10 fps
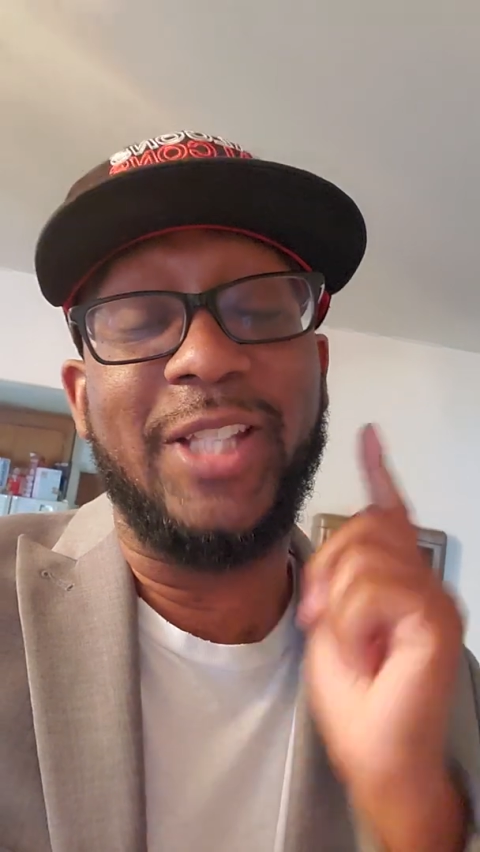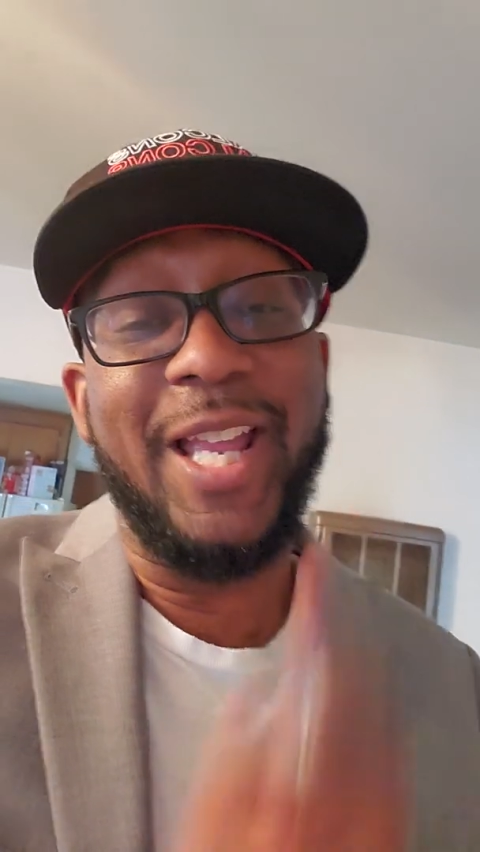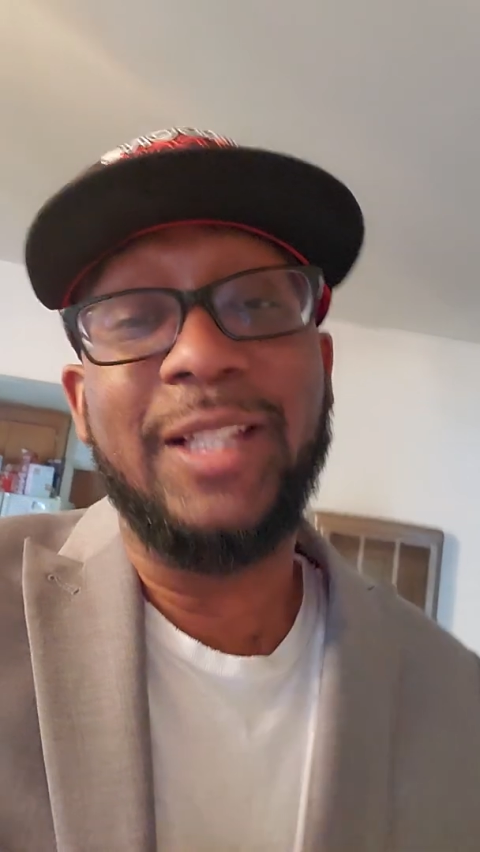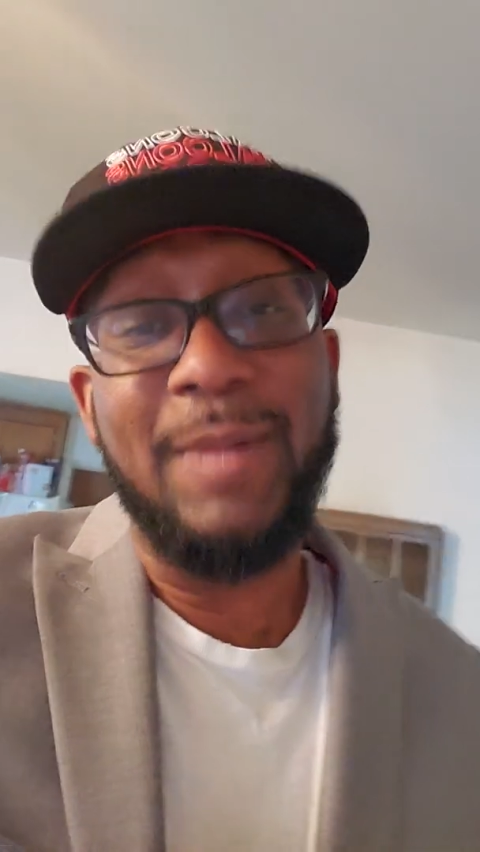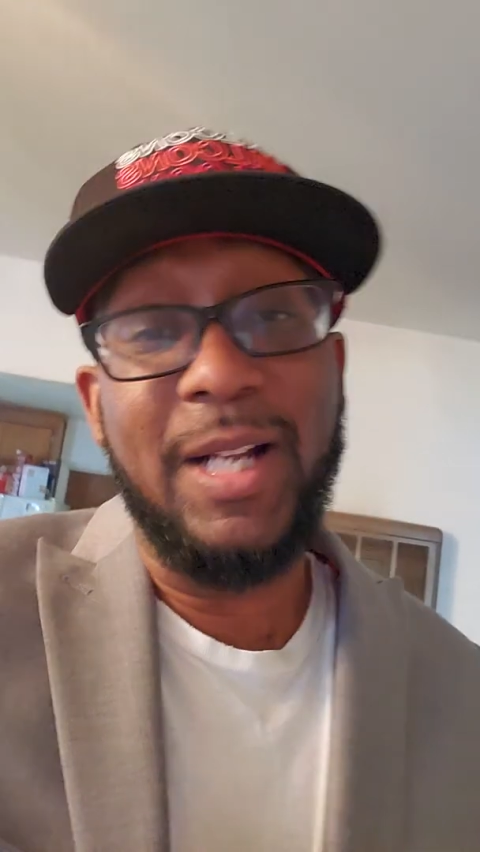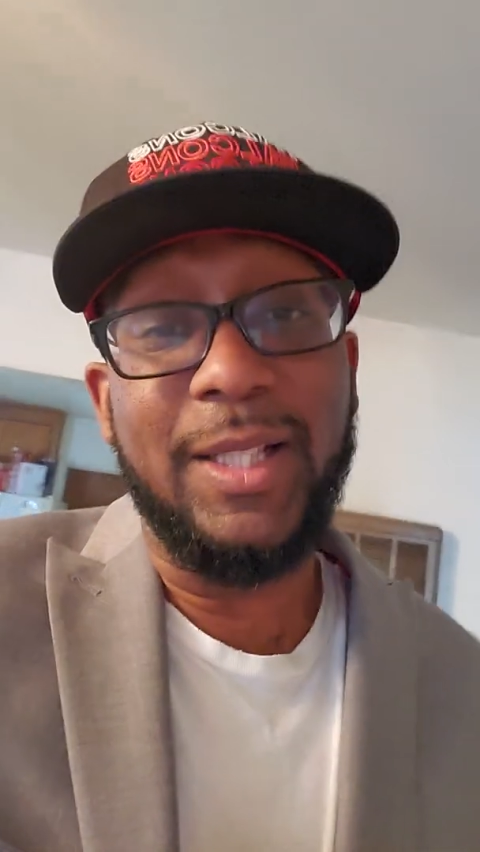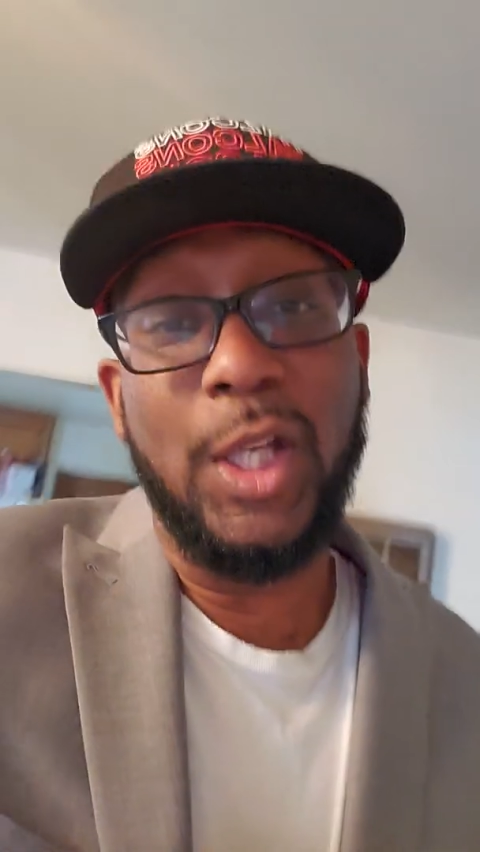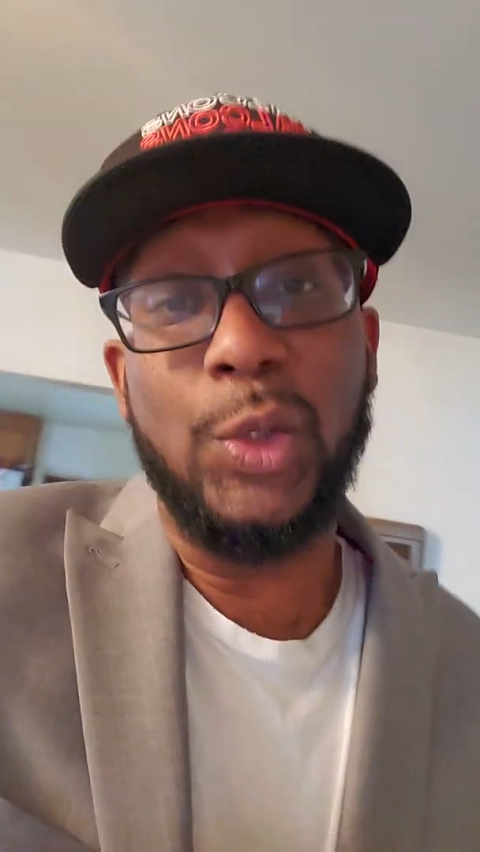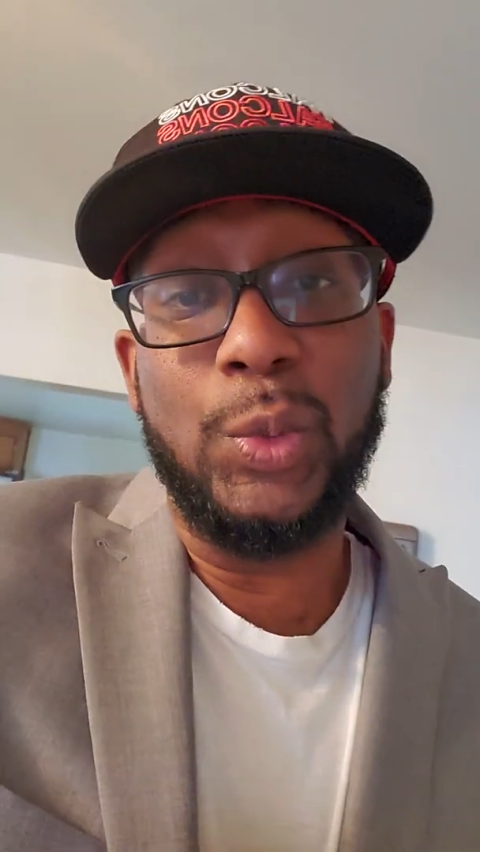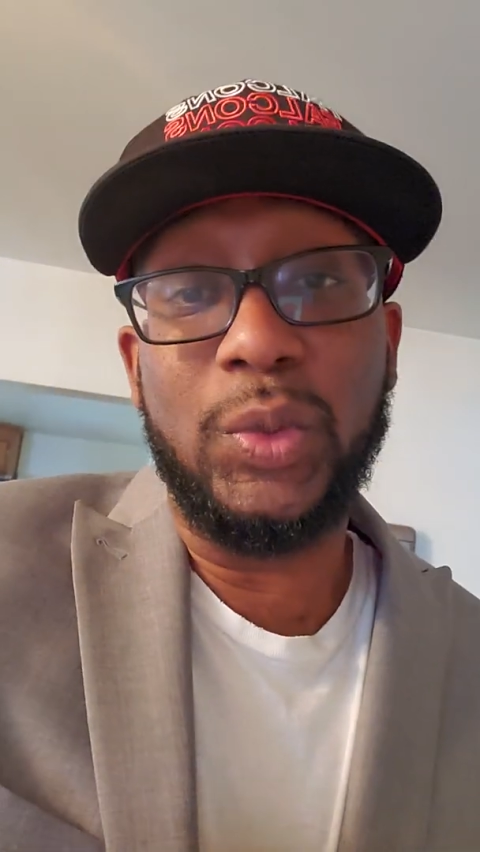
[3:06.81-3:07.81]
change my
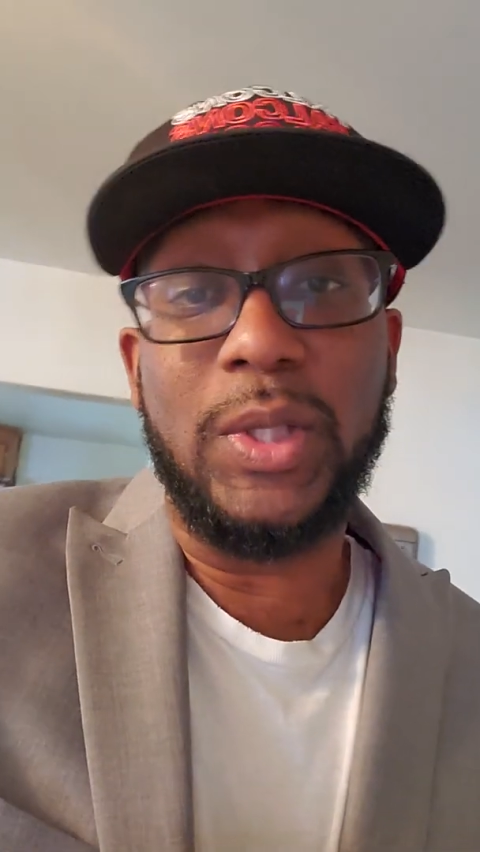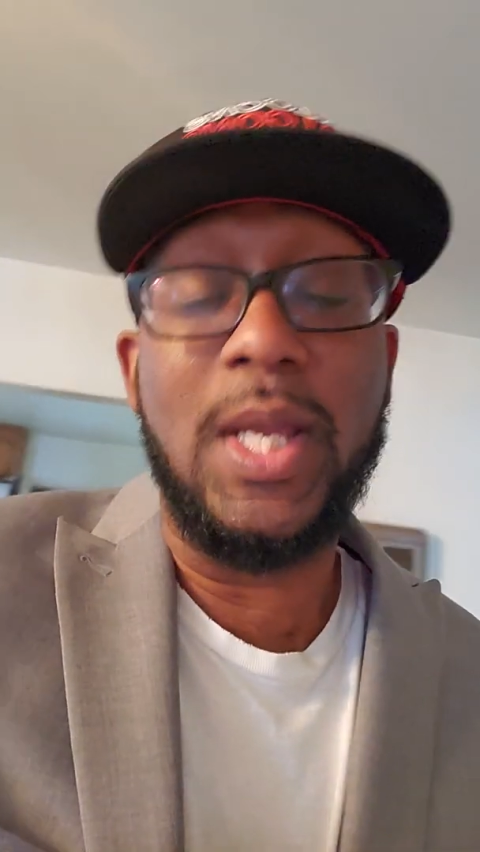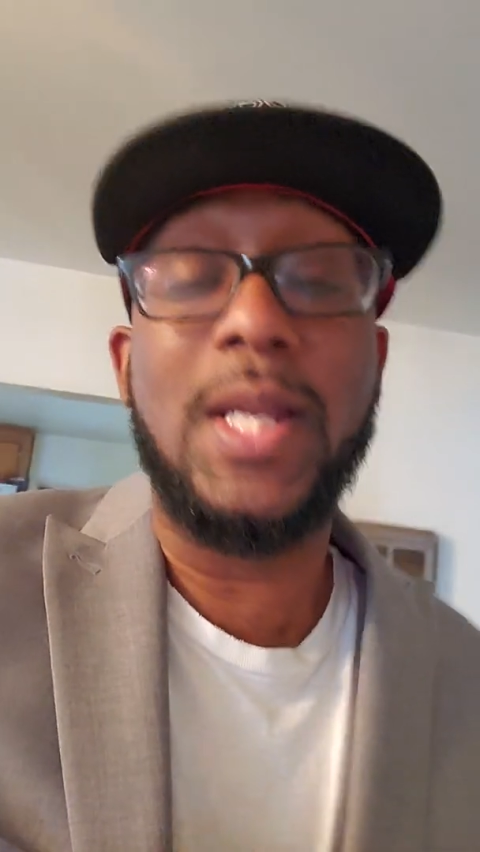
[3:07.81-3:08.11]
clothes,